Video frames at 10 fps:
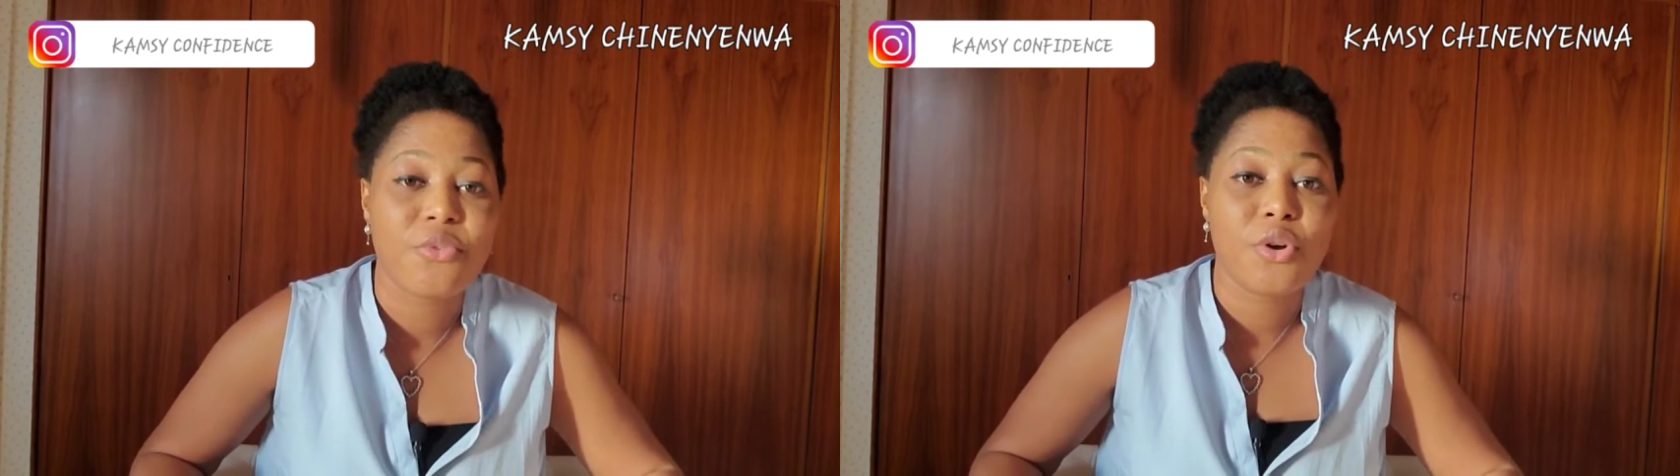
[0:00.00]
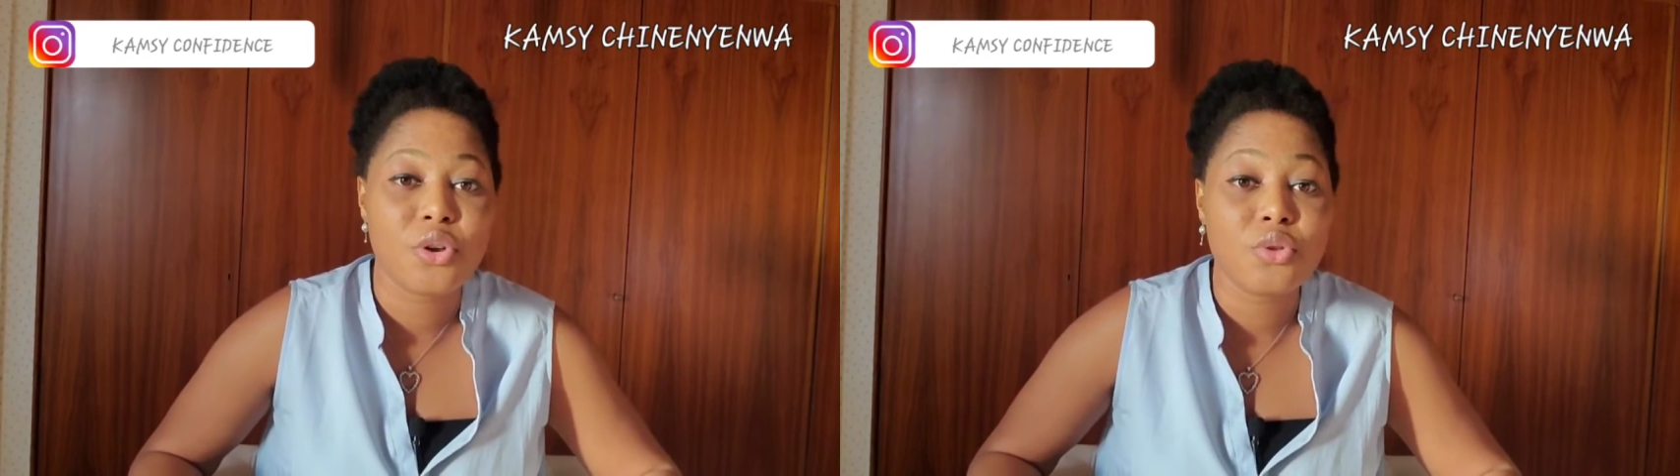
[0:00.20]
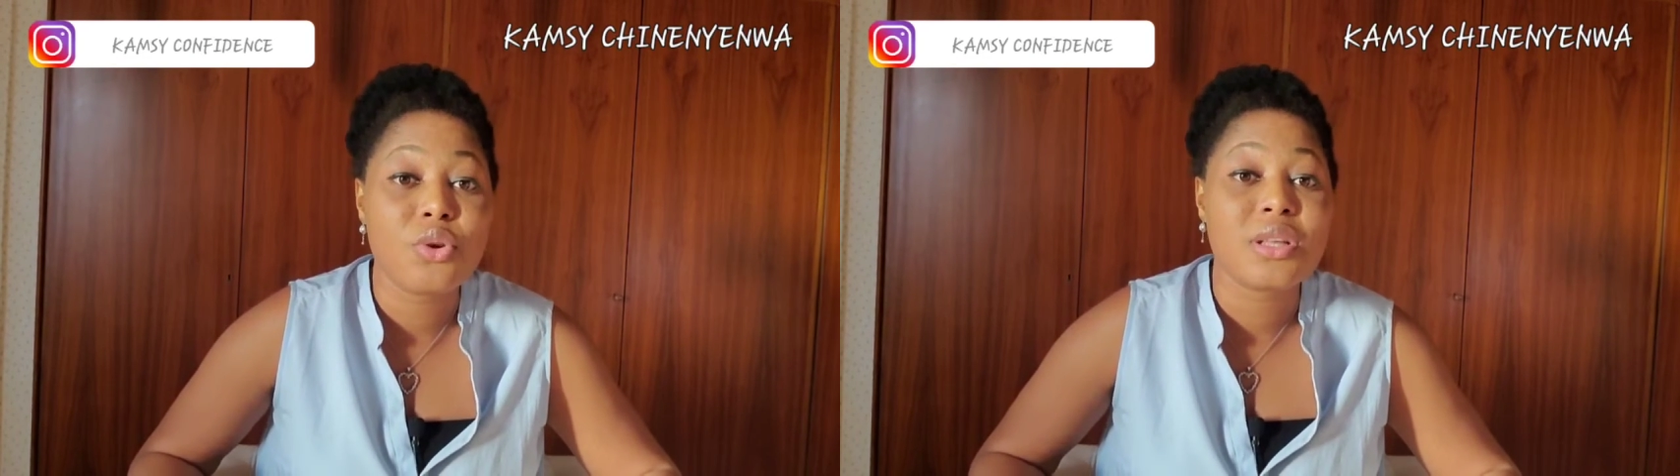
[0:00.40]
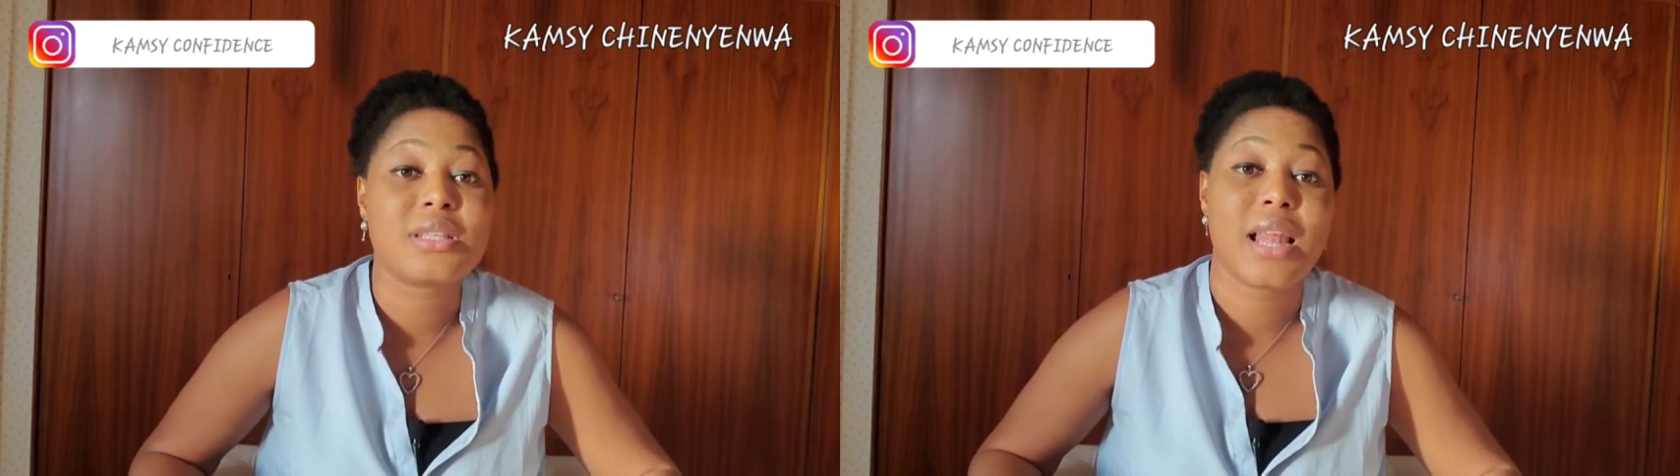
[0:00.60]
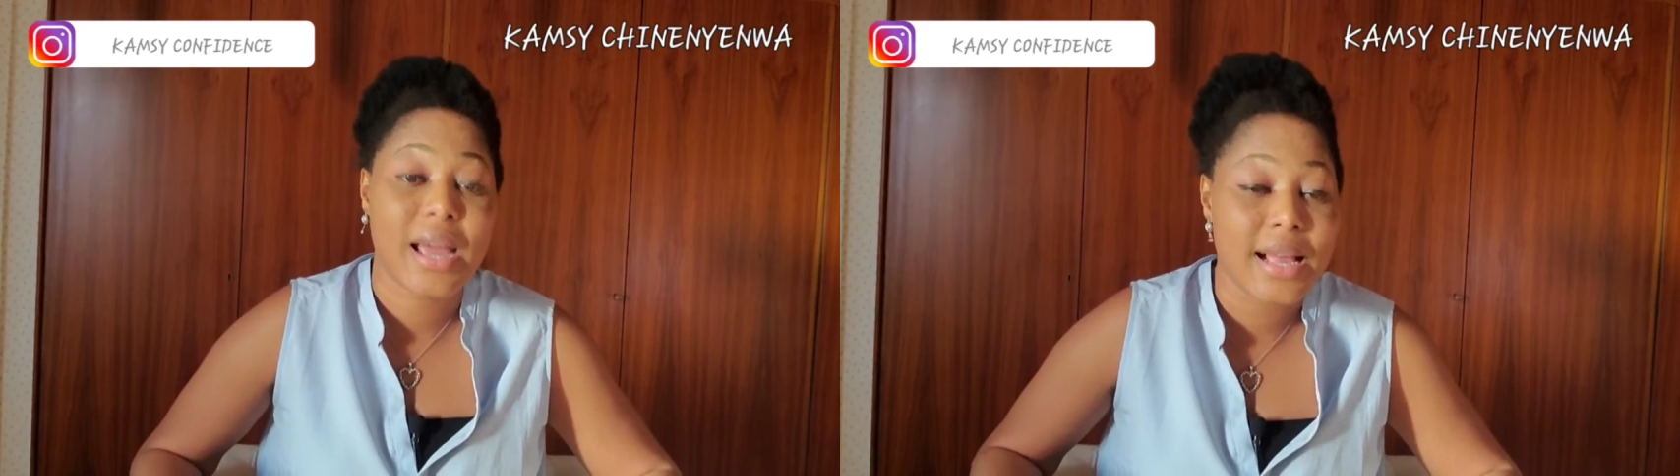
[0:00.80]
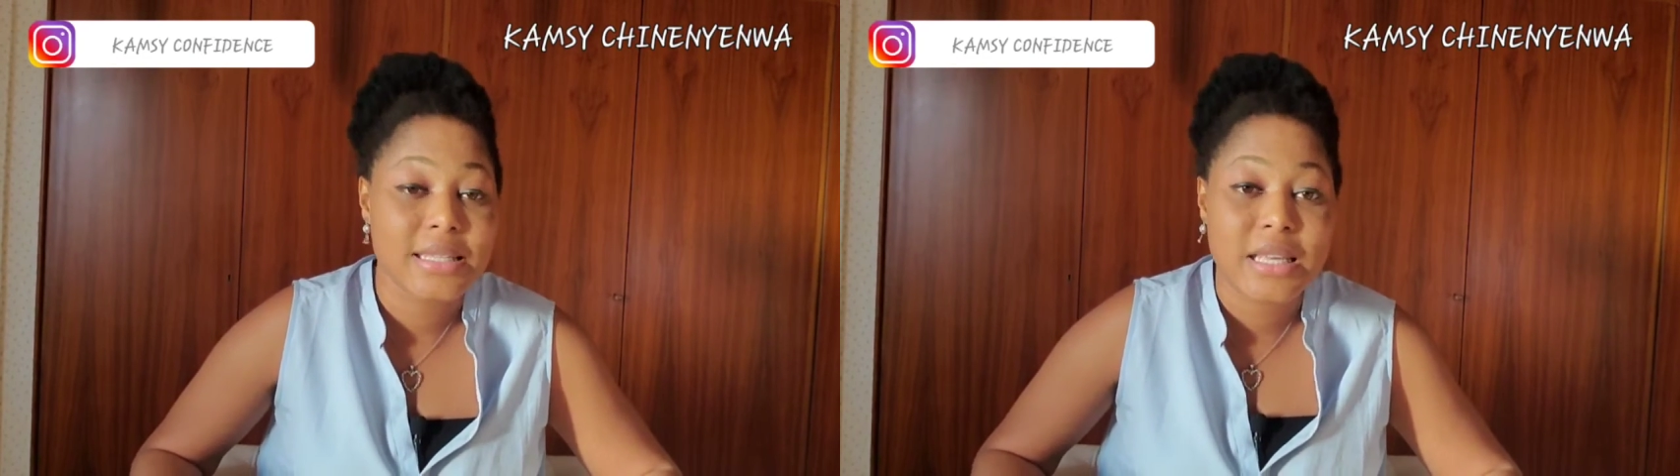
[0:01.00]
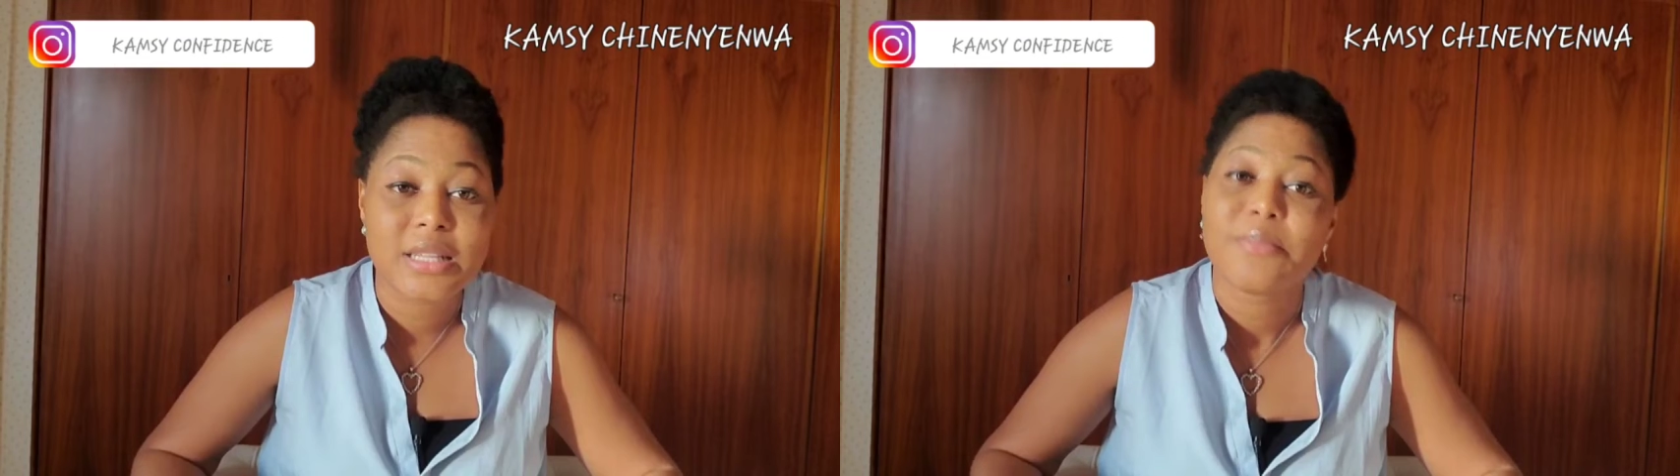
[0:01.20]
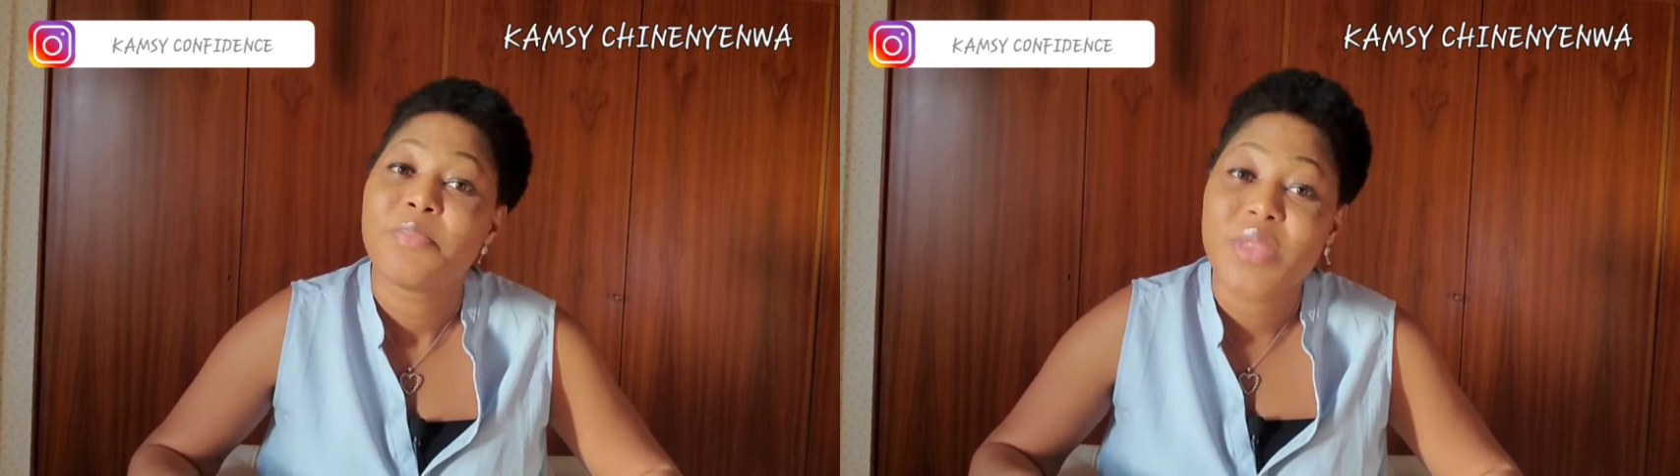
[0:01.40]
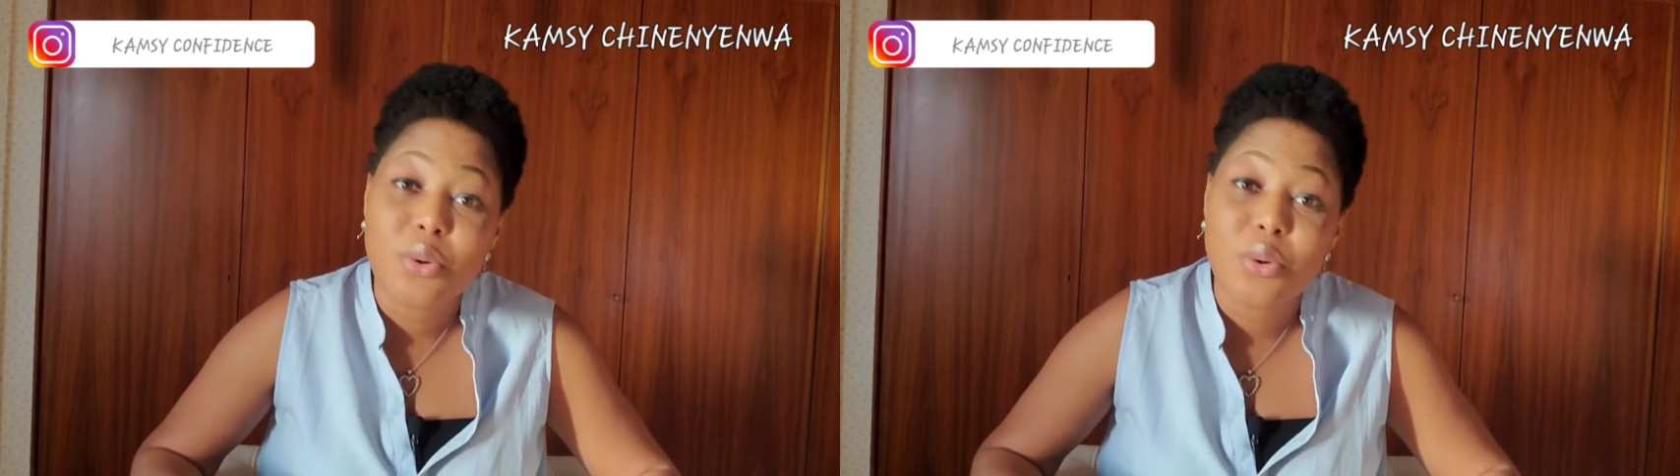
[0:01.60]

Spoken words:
before you know it, like I said,